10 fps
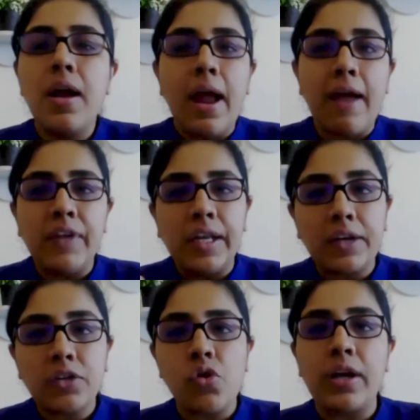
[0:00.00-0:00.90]
have
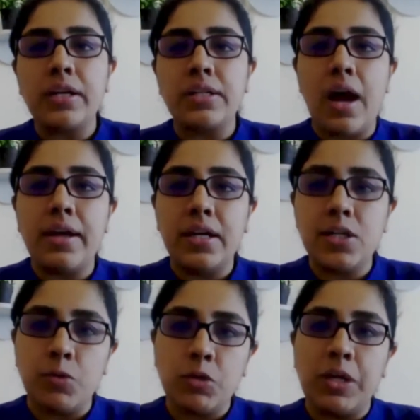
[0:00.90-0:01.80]
electronic
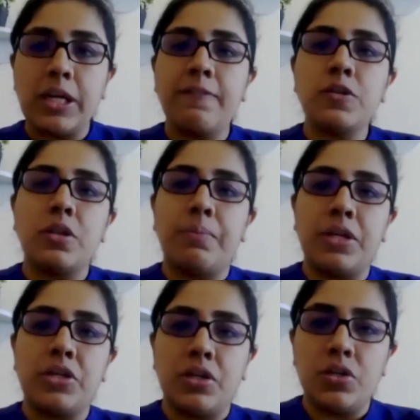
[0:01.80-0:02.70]
diaries which we give to the
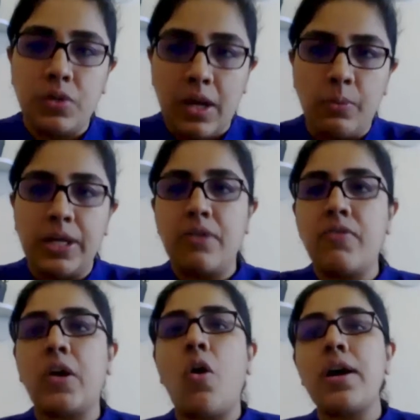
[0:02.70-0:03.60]
patients so that we can
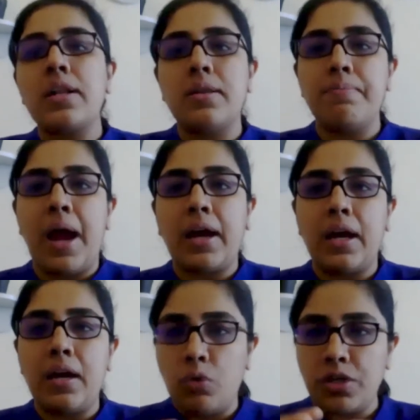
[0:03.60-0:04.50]
record at the back
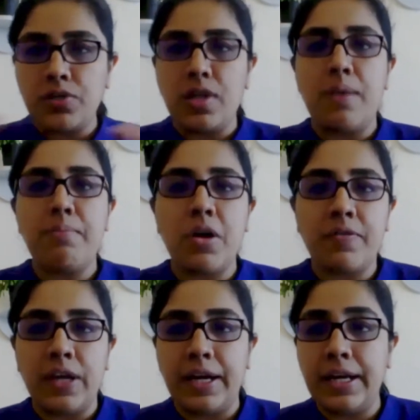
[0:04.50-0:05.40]
end what is the number
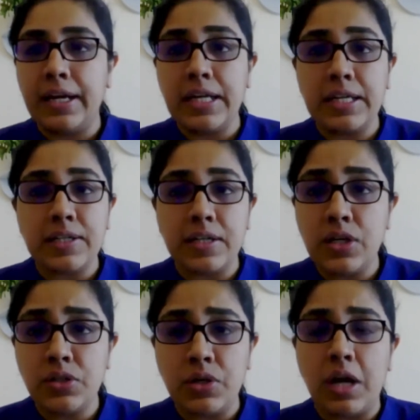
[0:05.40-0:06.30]
of the headache days,
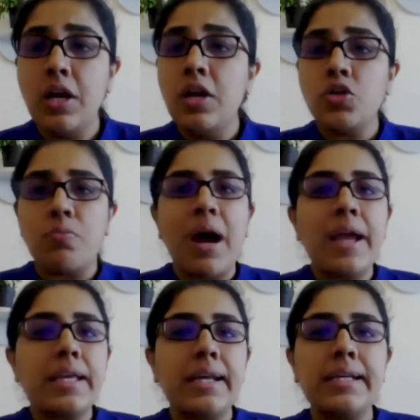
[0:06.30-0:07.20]
etc. So,
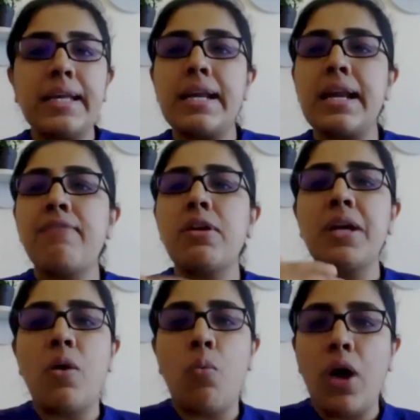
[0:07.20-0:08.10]
migraine can never
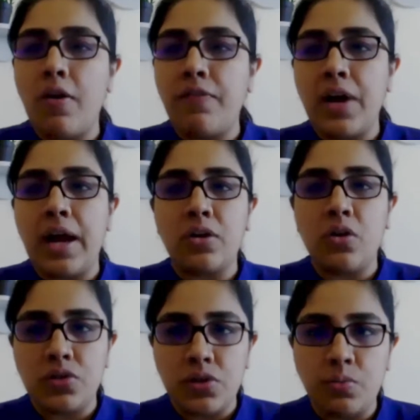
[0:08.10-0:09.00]
be a one off
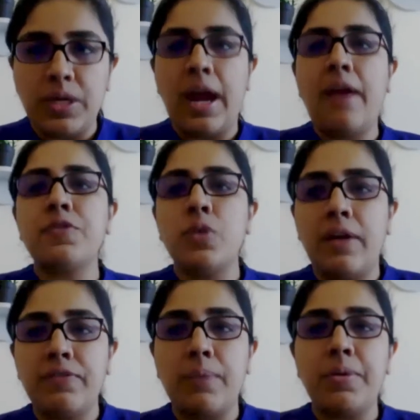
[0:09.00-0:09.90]
diagnosis. We have to
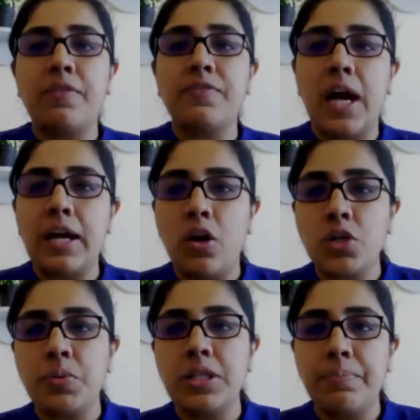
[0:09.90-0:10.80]
have a couple of
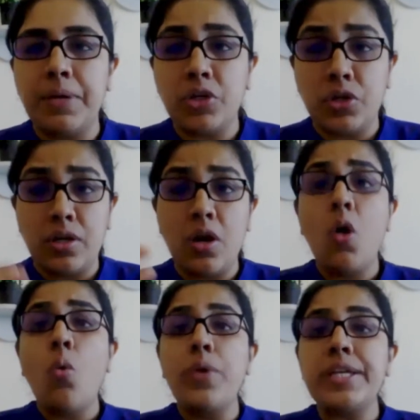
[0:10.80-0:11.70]
dialogues with the patient.
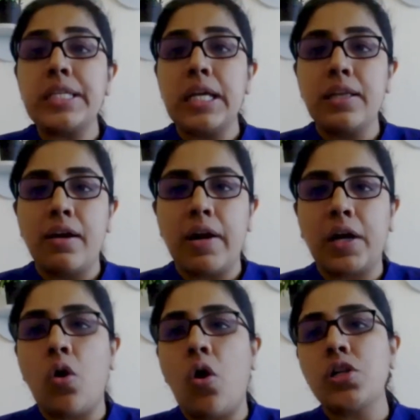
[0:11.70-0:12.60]
We see their
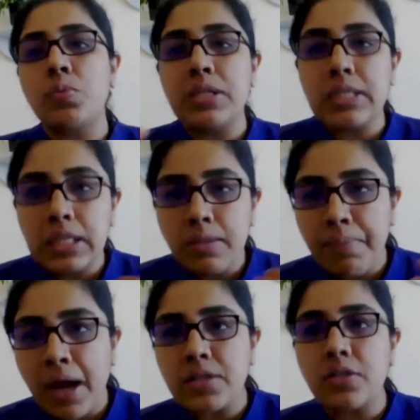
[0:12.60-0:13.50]
records, we see the
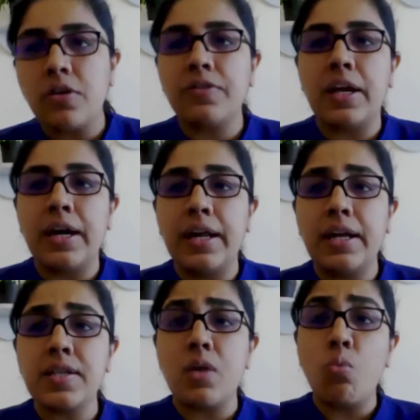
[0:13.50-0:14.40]
pattern of their
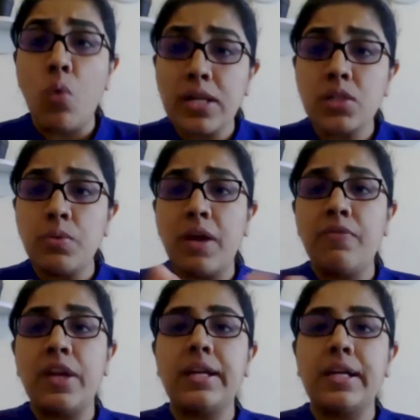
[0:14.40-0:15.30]
headaches, and once we are
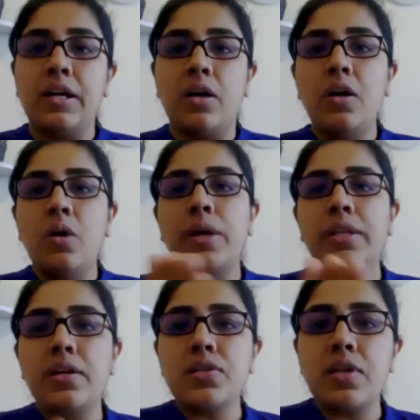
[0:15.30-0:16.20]
very clear,
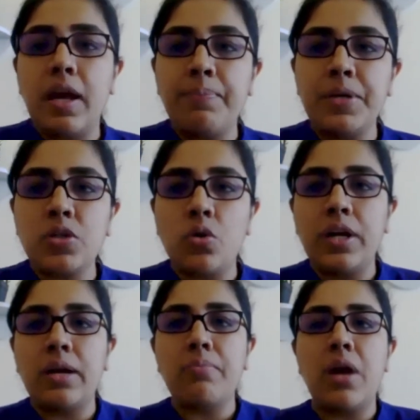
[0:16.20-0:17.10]
whether it's an
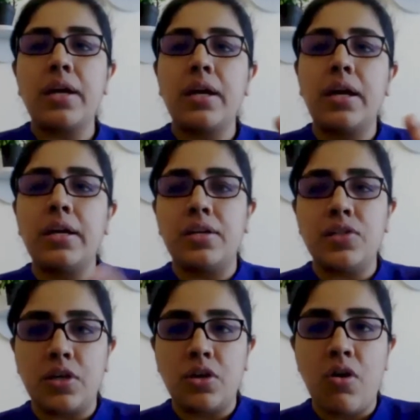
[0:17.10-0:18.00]
episodic migraine,
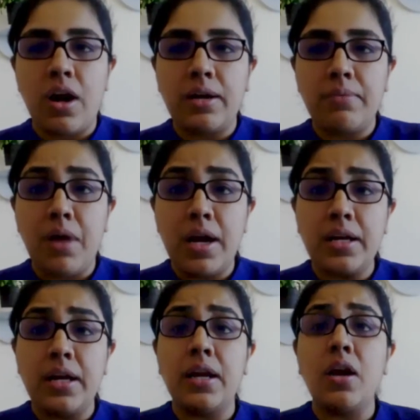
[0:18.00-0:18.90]
it's a chronic
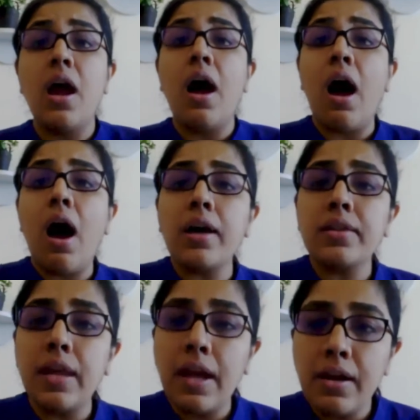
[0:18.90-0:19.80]
migraine. Are
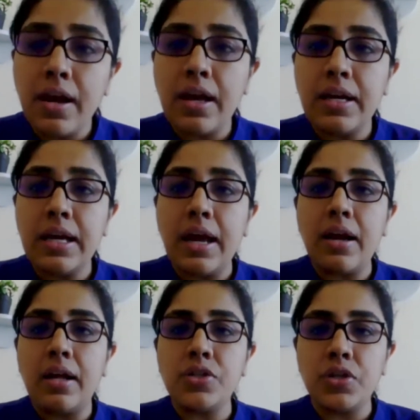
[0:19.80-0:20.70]
there any
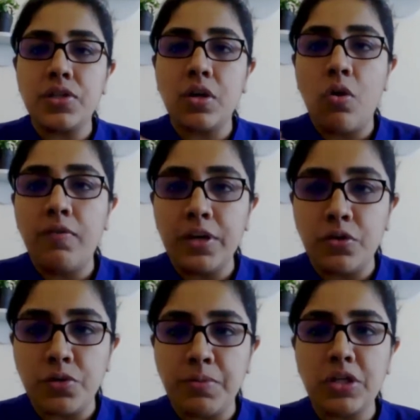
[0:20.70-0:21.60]
analgesic
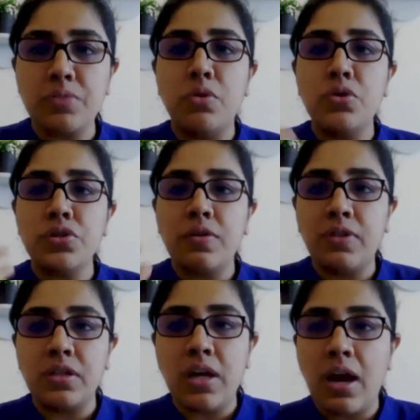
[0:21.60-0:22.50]
overuse? Because most of
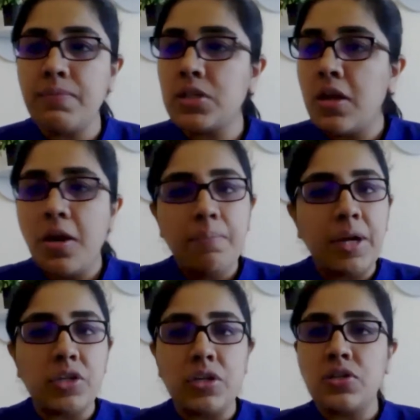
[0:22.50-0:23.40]
the times,
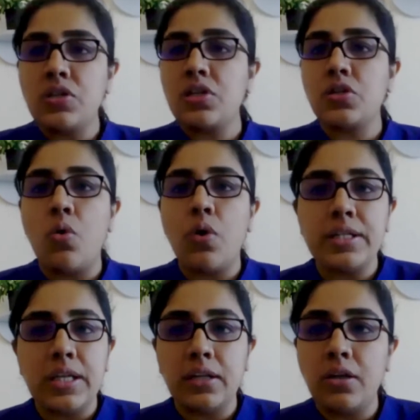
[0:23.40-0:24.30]
patients just go
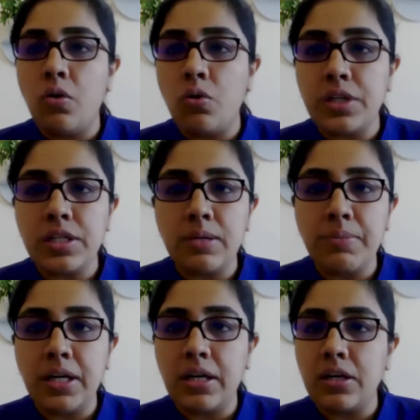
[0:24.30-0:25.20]
and take the OTC
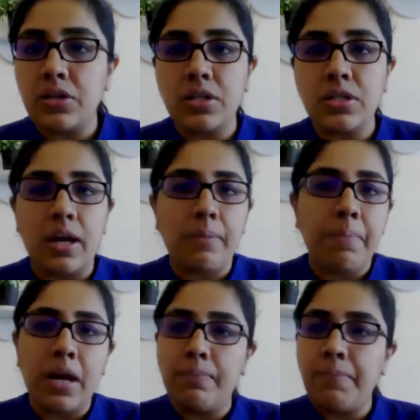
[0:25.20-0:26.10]
medications like
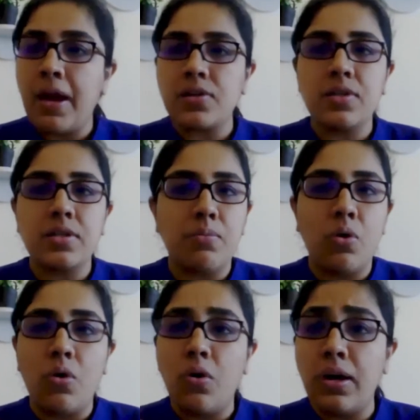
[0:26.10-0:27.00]

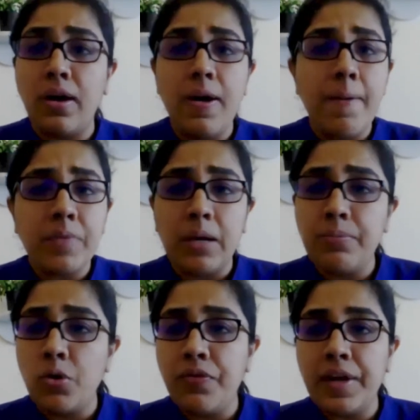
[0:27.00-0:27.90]
paracetamol, uh,
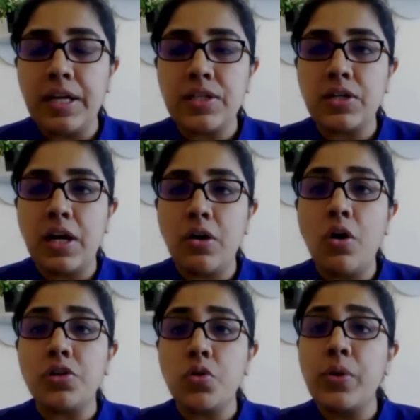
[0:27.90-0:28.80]
brufen, etc., and
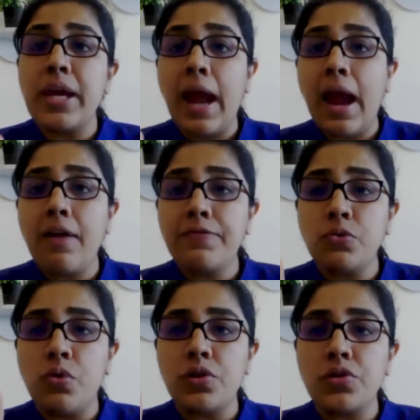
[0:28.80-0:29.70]
all. So we have
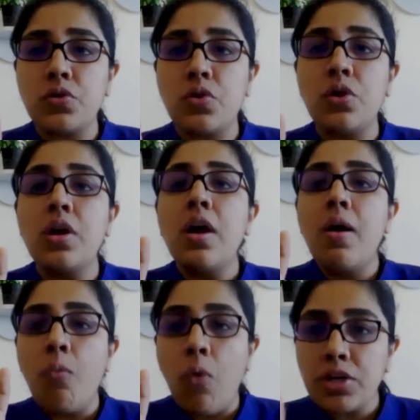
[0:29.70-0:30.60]
to also
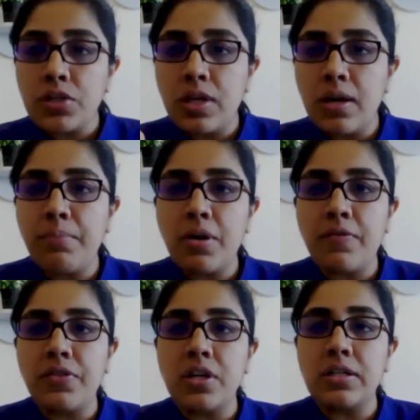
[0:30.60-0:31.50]
watch the number
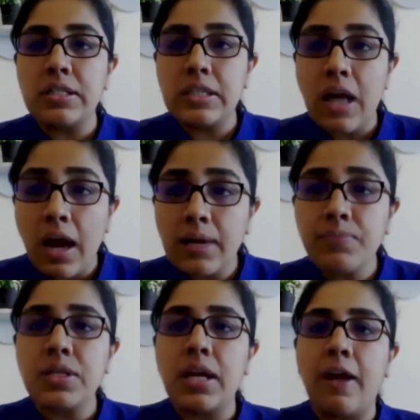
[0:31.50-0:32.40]
of the
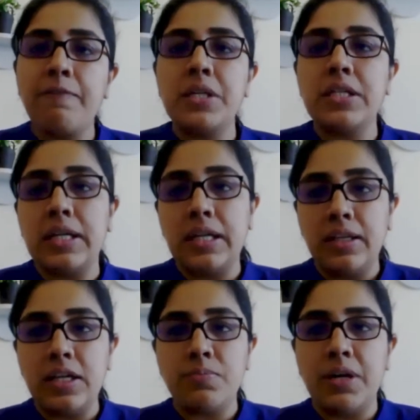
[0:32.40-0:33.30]
times they have been
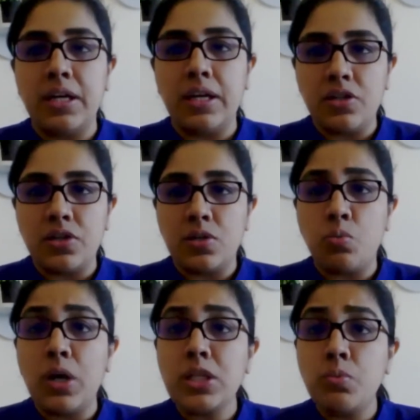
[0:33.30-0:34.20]
taking these medications.
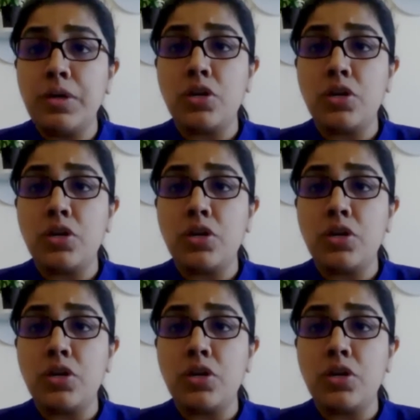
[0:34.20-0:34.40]
Once we are